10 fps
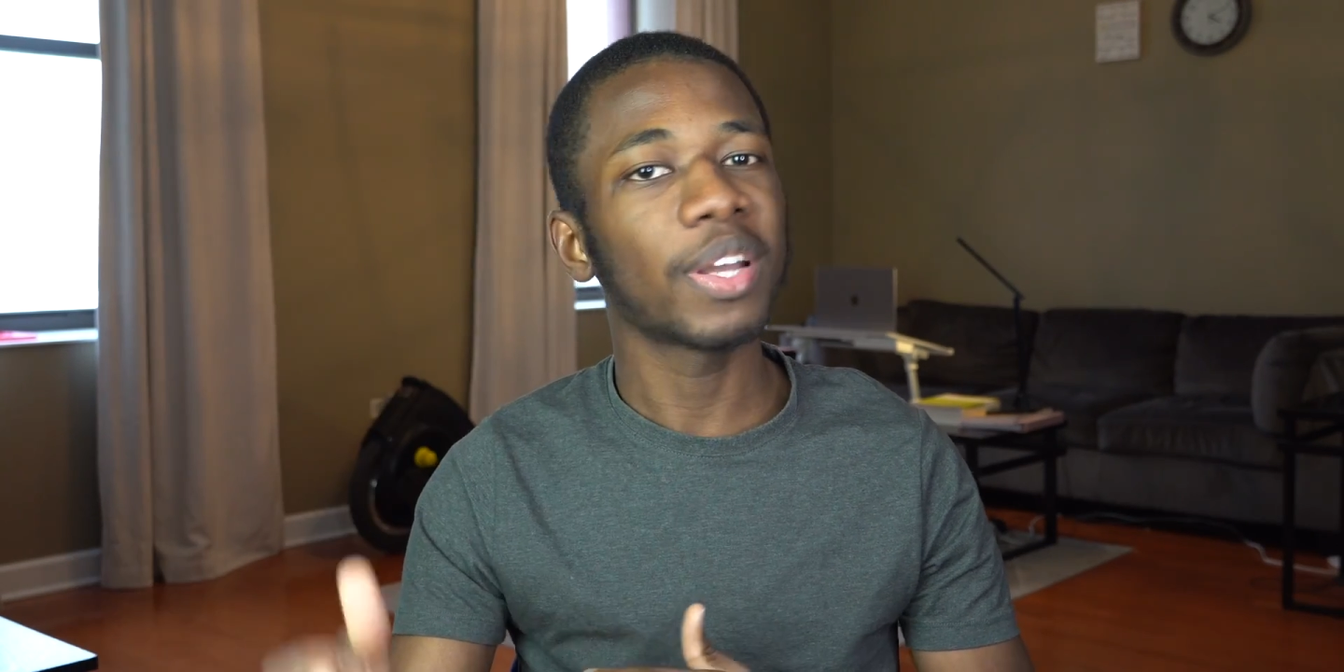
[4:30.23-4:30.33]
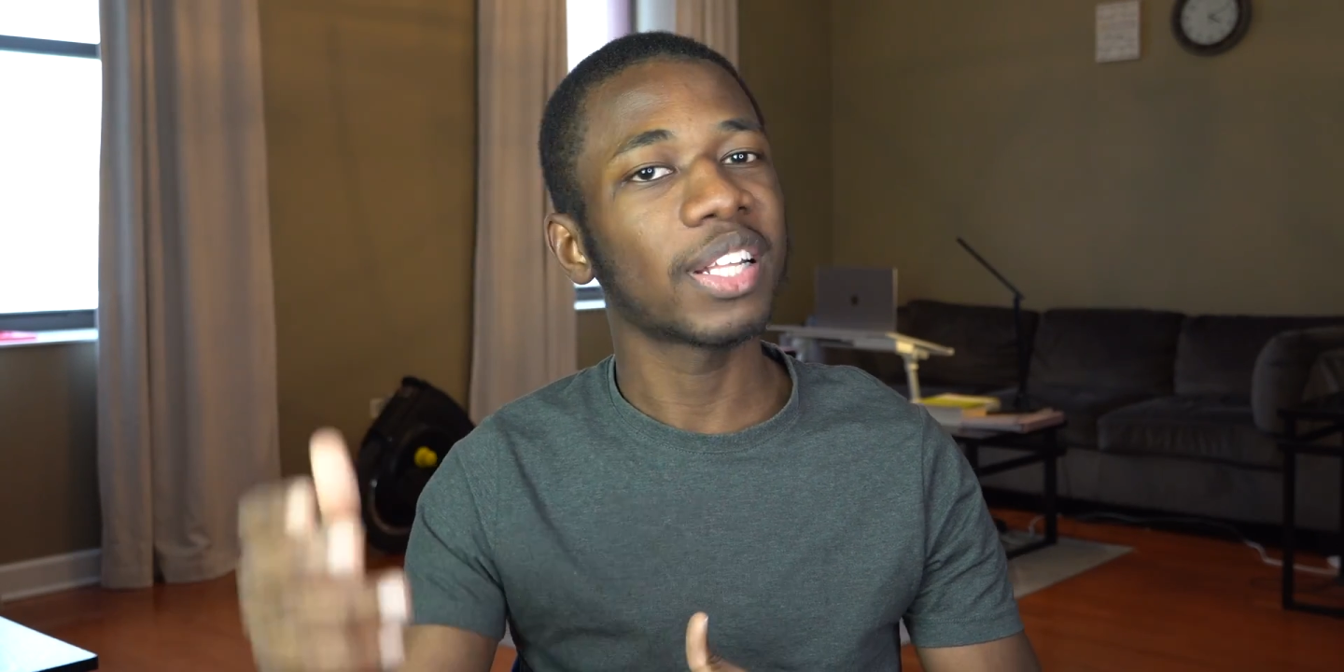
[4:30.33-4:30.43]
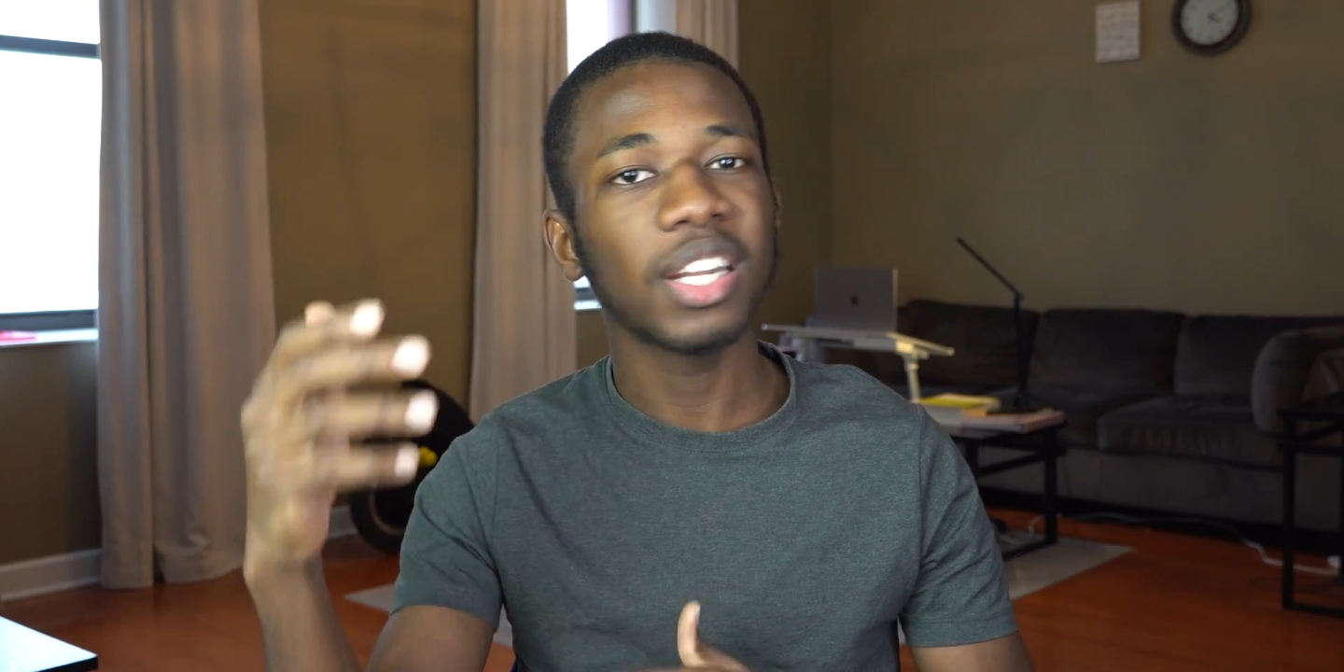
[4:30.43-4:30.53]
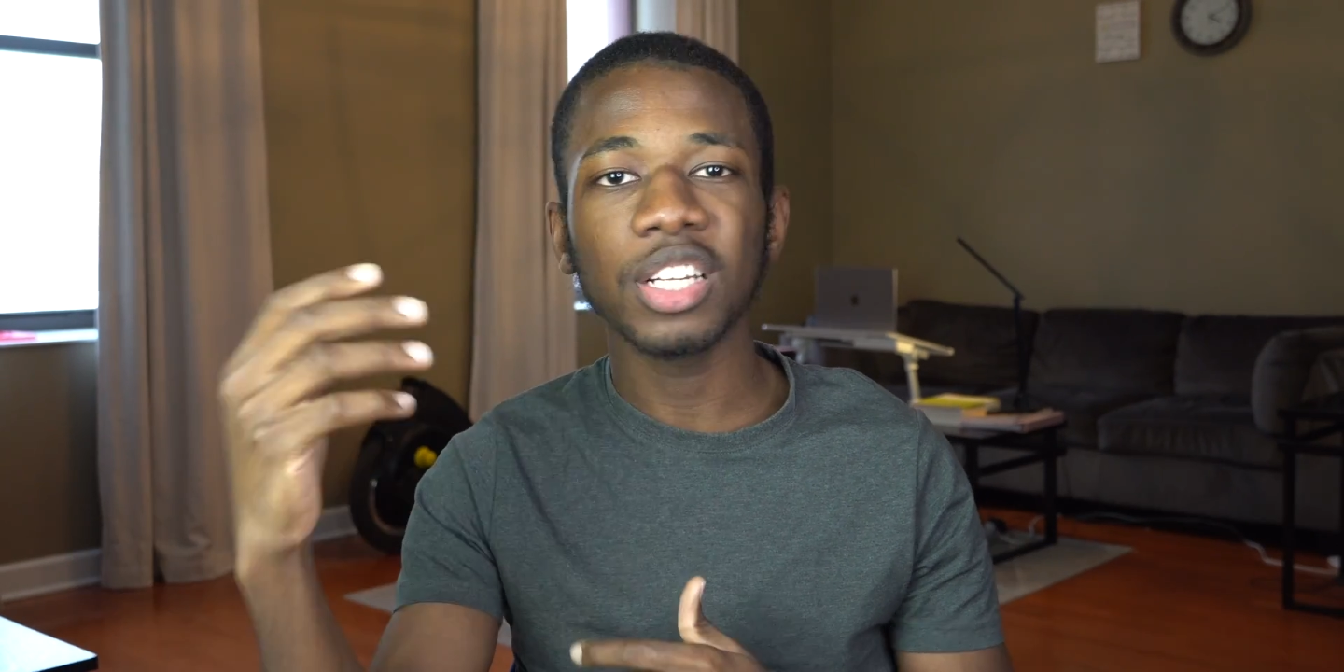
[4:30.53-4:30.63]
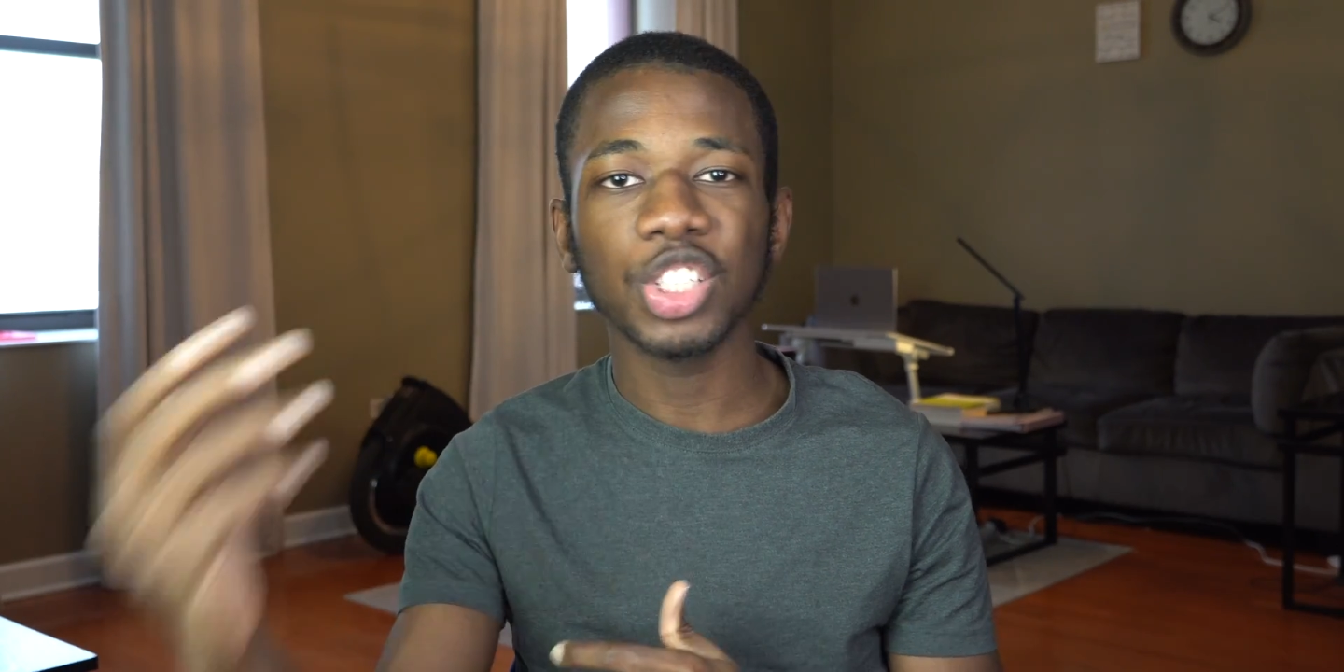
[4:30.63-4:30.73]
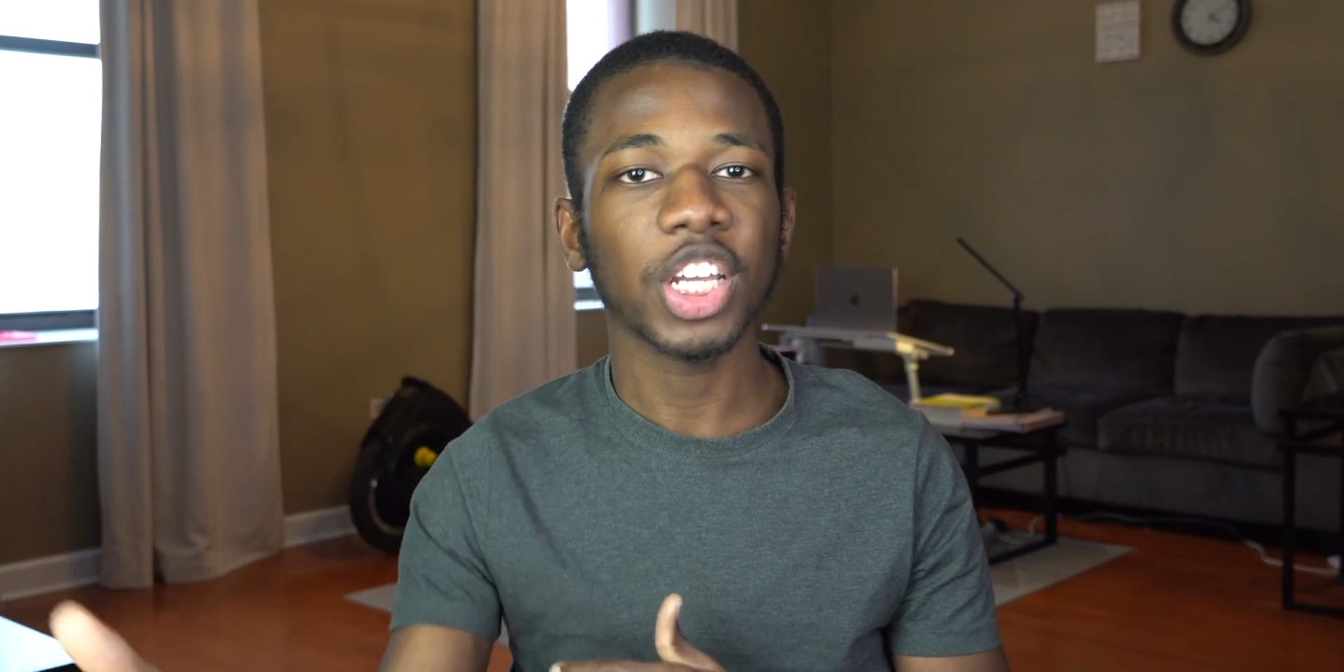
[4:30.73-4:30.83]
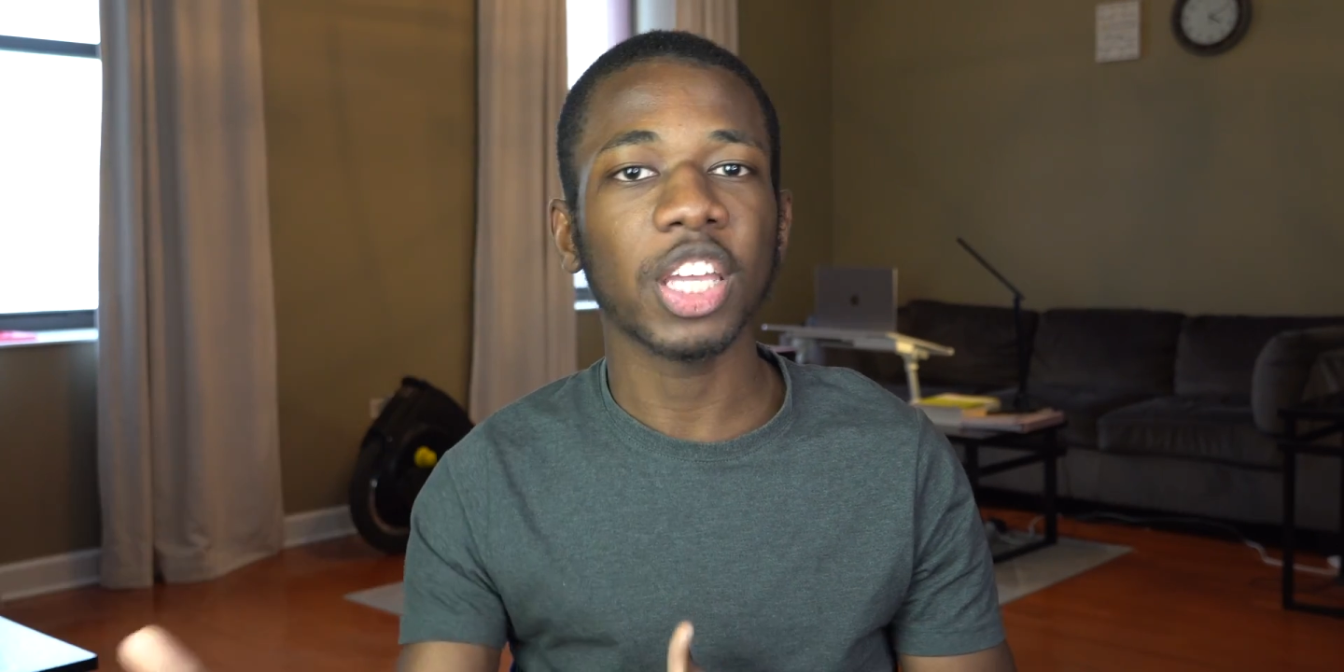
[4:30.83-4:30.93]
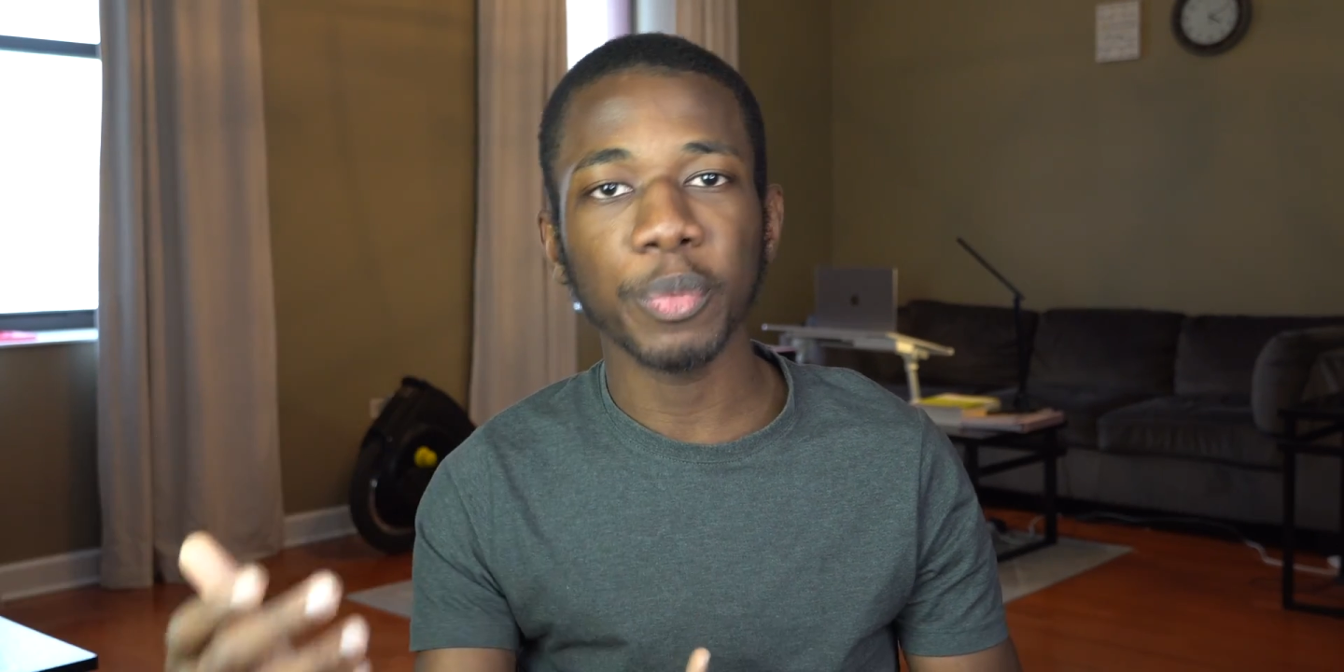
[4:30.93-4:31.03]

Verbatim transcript: and then uncheck